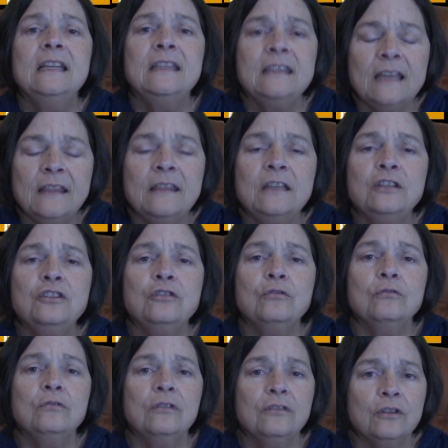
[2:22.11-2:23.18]
than they
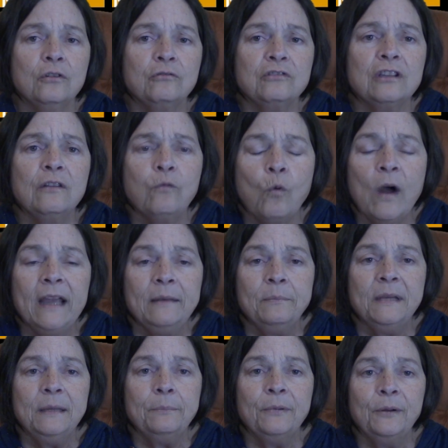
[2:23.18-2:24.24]
do those of white
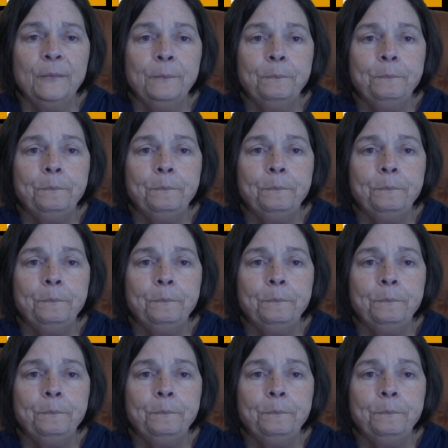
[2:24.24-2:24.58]
people.